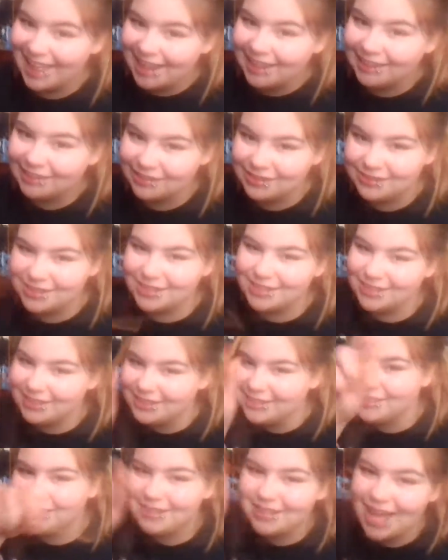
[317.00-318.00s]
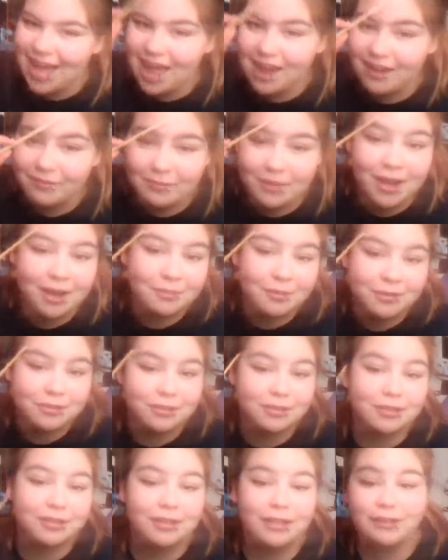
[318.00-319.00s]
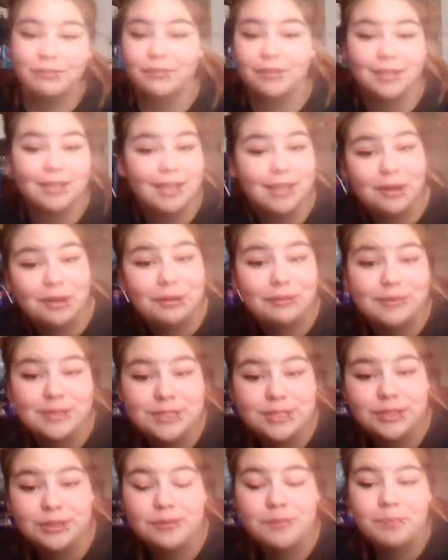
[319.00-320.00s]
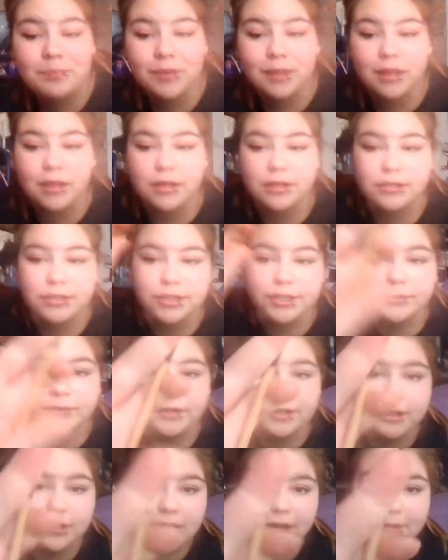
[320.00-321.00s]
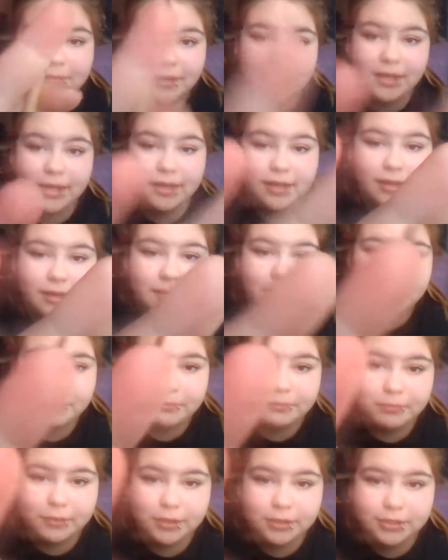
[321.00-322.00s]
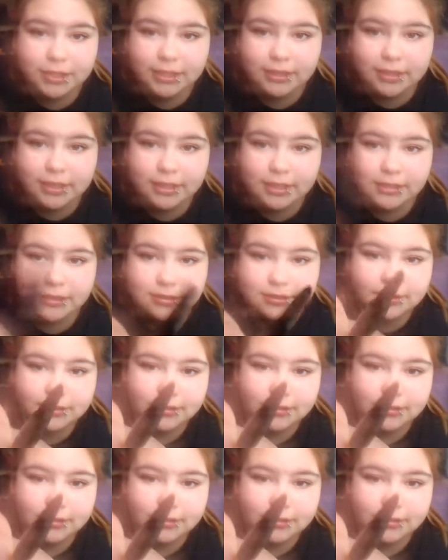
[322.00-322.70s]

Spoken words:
so just bad if my eyebrows look uneven, they always do. So you want to grab a brush like this,